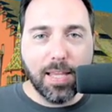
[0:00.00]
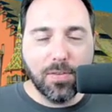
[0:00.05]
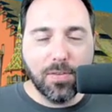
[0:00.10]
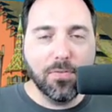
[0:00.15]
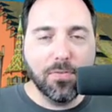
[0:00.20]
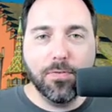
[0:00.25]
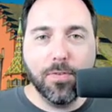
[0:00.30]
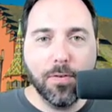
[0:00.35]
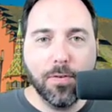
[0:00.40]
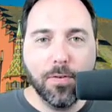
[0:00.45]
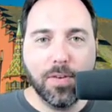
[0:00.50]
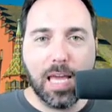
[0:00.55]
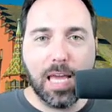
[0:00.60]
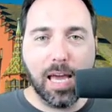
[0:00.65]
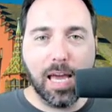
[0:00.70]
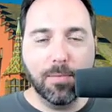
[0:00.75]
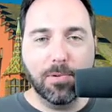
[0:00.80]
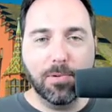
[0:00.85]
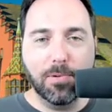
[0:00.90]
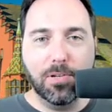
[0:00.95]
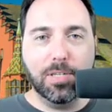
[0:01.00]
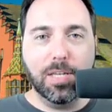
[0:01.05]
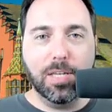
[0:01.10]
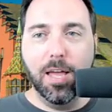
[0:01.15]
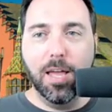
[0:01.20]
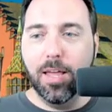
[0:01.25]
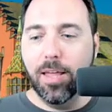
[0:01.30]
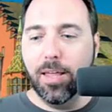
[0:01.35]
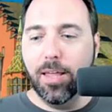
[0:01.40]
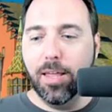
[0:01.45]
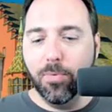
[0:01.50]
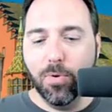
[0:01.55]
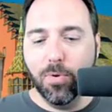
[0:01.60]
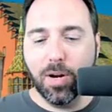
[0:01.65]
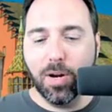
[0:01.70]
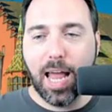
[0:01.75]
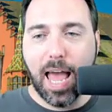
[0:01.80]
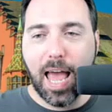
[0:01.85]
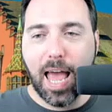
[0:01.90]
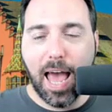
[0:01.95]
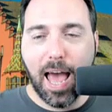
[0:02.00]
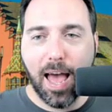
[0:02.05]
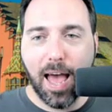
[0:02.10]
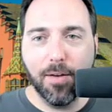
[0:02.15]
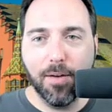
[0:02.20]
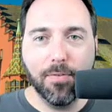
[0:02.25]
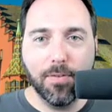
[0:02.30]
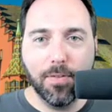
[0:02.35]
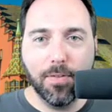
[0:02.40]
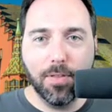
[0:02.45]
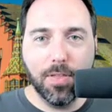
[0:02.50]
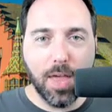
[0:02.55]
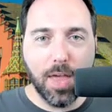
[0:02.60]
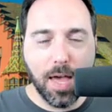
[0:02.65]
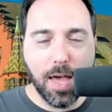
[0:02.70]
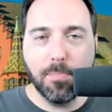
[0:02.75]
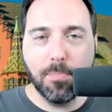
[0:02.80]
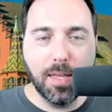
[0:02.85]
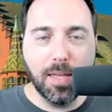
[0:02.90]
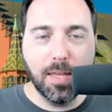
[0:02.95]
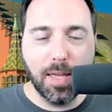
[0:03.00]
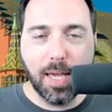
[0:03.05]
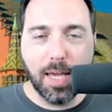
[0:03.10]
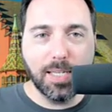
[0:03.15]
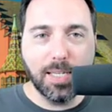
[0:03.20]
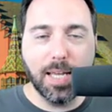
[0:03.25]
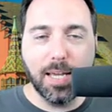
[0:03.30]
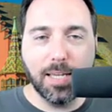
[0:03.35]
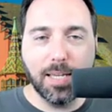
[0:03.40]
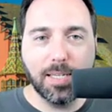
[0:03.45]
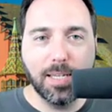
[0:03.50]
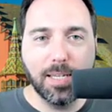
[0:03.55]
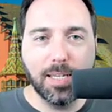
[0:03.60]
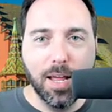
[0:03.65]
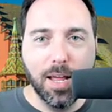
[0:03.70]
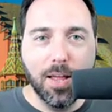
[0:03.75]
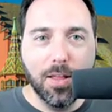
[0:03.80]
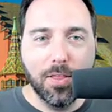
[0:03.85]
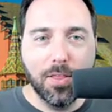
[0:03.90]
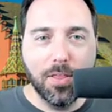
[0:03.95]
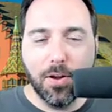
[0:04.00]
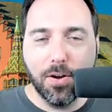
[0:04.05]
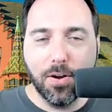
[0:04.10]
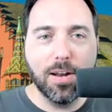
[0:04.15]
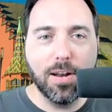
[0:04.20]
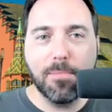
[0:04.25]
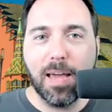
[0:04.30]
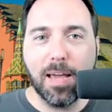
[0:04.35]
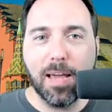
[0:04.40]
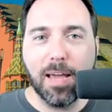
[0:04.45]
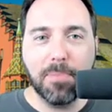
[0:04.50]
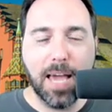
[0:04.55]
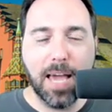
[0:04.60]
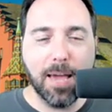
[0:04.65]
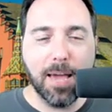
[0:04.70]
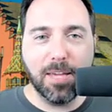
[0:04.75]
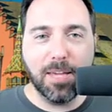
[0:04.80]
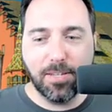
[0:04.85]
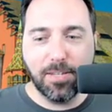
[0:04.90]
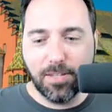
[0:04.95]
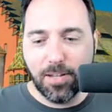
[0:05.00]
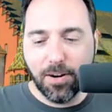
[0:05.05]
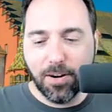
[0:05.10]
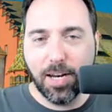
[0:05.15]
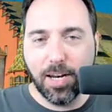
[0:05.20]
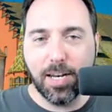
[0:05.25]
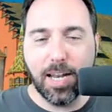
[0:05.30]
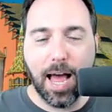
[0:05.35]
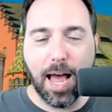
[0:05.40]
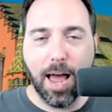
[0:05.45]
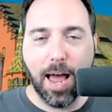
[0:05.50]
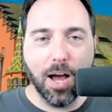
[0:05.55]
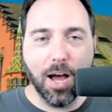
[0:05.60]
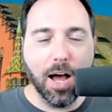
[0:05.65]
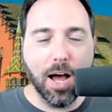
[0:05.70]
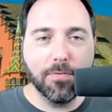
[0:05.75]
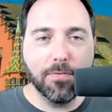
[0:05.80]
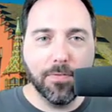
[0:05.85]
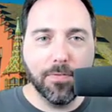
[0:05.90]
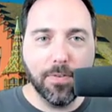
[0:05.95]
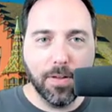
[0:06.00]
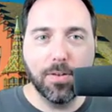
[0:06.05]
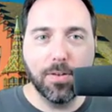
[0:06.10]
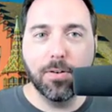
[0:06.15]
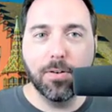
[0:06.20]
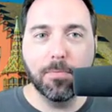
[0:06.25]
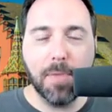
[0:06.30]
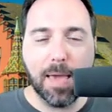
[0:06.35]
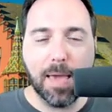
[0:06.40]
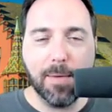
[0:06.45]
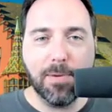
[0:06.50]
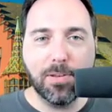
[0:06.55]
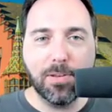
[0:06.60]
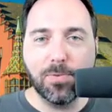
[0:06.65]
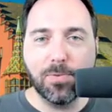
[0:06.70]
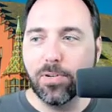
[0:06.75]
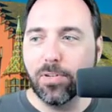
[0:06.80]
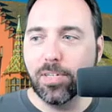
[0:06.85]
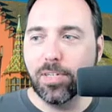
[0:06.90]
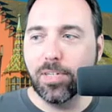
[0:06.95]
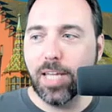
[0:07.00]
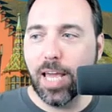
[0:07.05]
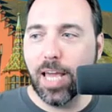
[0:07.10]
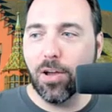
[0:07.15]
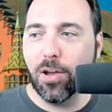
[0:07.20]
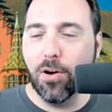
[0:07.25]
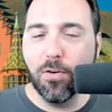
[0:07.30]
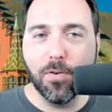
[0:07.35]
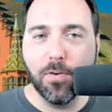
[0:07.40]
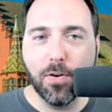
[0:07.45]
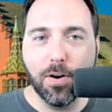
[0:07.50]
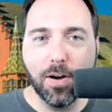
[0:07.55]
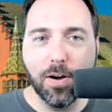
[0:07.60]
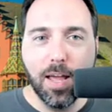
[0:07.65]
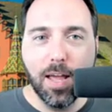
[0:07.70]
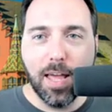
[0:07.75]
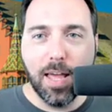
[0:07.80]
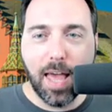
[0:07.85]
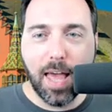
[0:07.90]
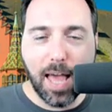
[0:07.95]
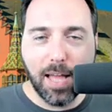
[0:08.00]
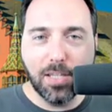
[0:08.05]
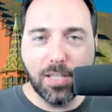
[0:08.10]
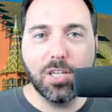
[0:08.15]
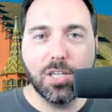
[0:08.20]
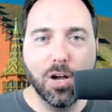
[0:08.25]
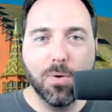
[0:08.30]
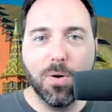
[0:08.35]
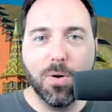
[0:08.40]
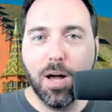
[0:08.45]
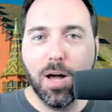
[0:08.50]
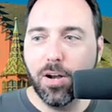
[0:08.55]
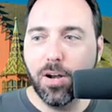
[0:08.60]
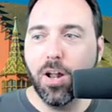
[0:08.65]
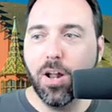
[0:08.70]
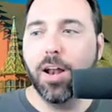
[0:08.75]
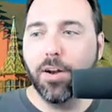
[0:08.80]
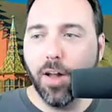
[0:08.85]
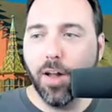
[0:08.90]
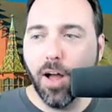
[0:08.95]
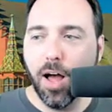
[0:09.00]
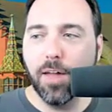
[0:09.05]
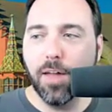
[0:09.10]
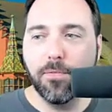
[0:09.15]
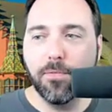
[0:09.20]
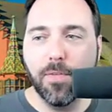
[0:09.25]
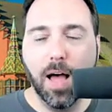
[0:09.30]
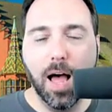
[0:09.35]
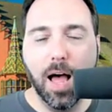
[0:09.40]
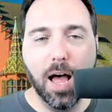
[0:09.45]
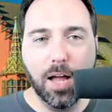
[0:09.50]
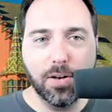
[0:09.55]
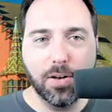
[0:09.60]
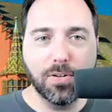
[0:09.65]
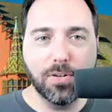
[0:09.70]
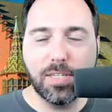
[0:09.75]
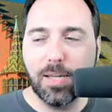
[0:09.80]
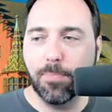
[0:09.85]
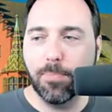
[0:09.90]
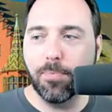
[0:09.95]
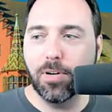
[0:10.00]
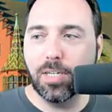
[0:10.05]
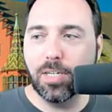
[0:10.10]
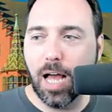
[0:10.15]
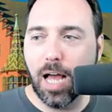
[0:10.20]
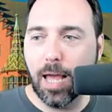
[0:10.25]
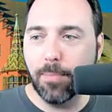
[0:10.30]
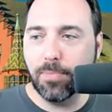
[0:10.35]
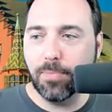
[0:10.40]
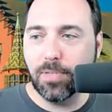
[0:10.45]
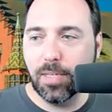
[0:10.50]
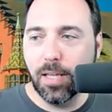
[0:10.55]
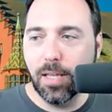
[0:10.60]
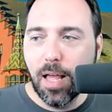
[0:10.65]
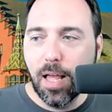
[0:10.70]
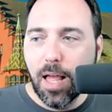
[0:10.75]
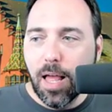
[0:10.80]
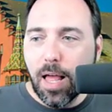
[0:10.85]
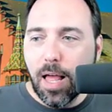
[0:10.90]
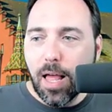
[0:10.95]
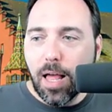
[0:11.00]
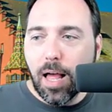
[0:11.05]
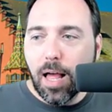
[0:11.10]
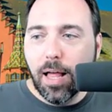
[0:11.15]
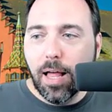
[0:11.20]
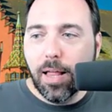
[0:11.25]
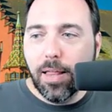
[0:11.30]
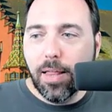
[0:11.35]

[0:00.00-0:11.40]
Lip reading: So we've got these 50 animals. We're going to have them exist. They're going to make babies. They're going to die off. Babies will take over, and so on and on and on, 100 separate times.